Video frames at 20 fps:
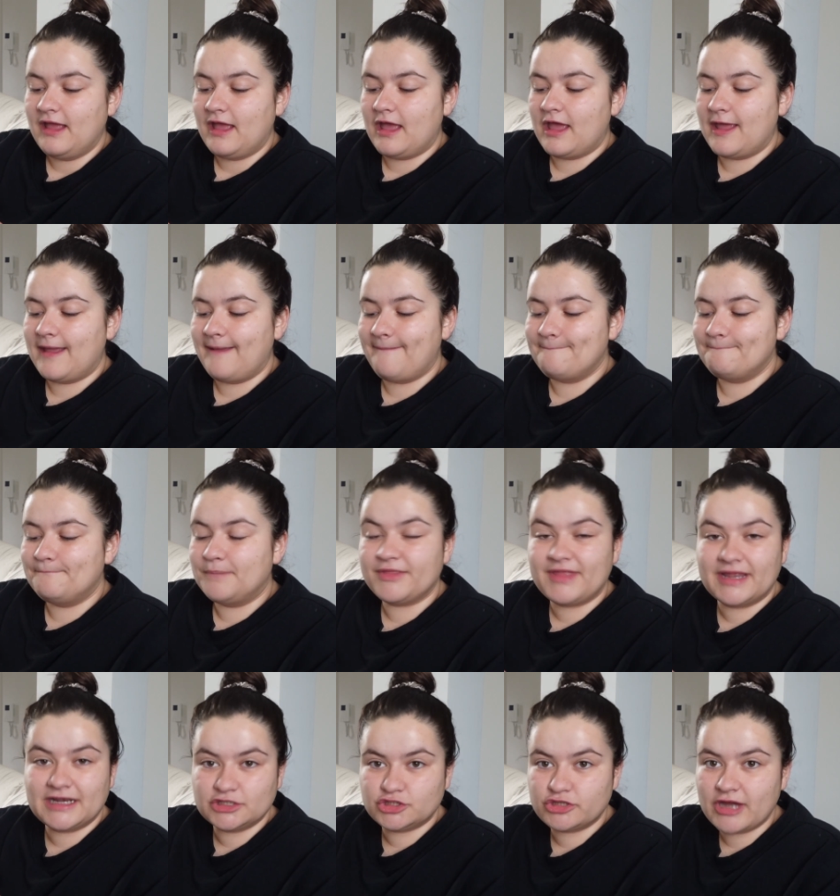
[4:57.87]
Um, but
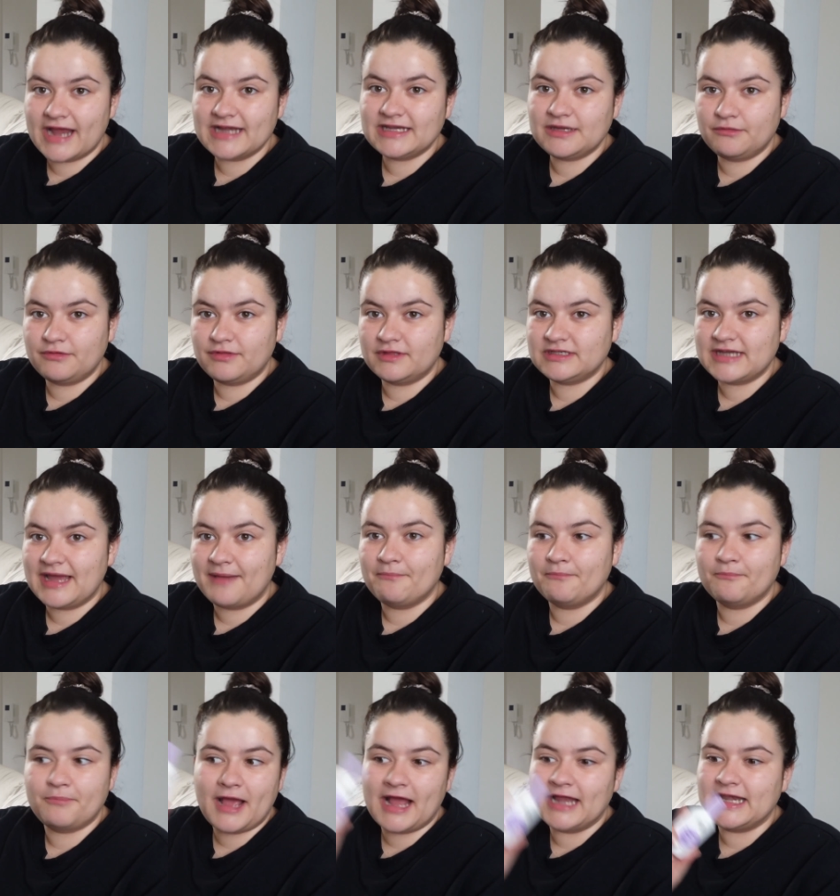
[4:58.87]
then I tried it with the
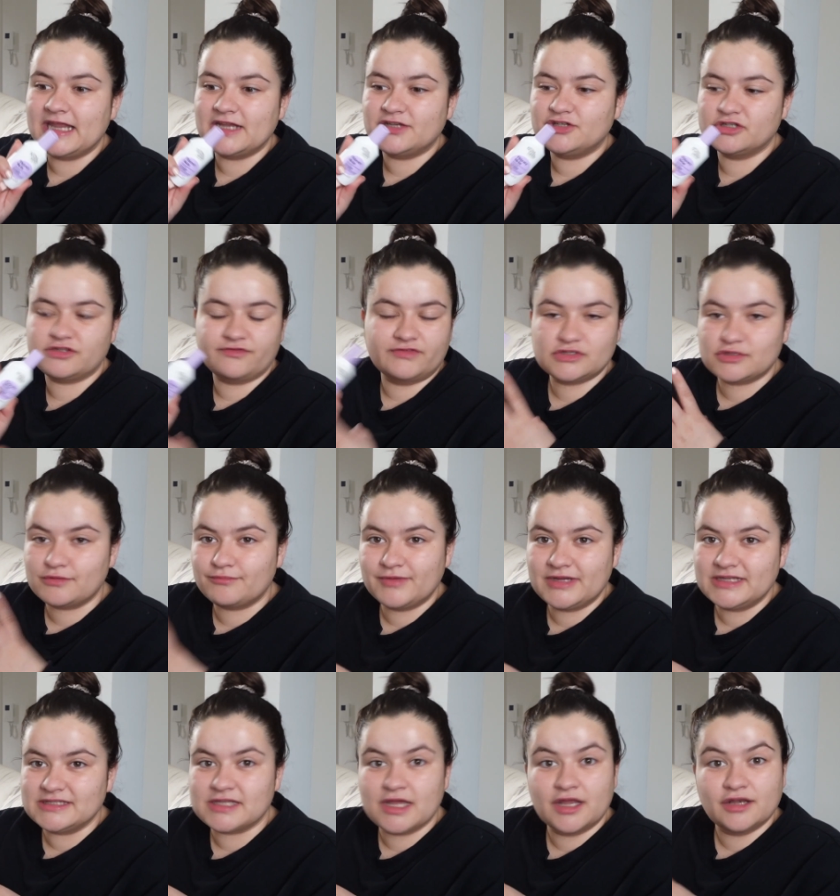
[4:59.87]
damp and it just for some
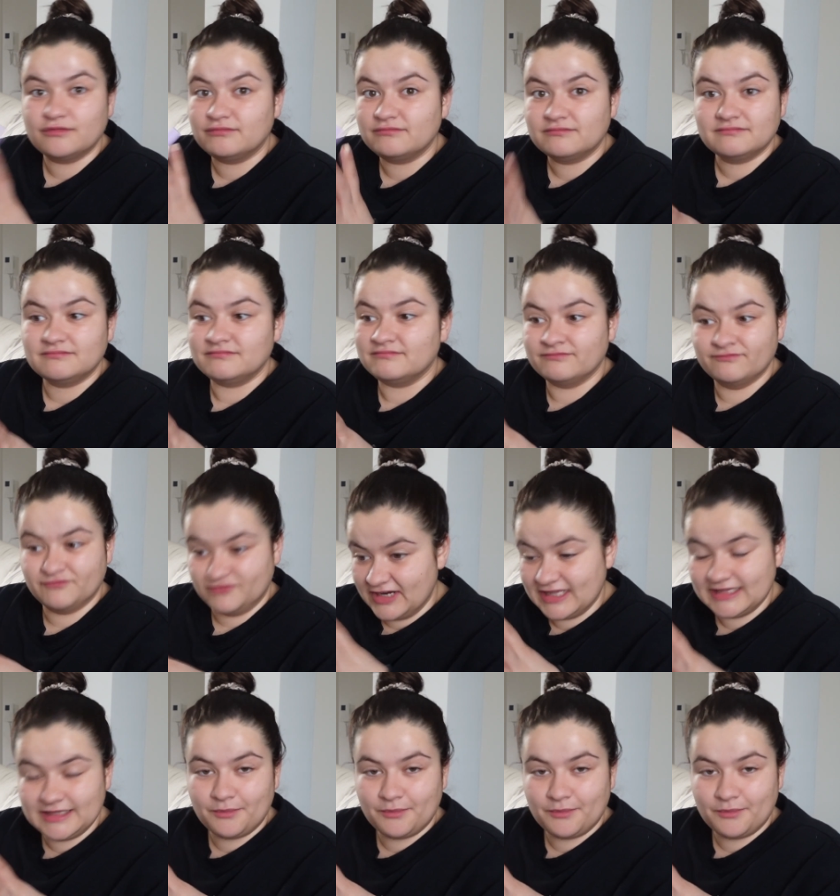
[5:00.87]
reason really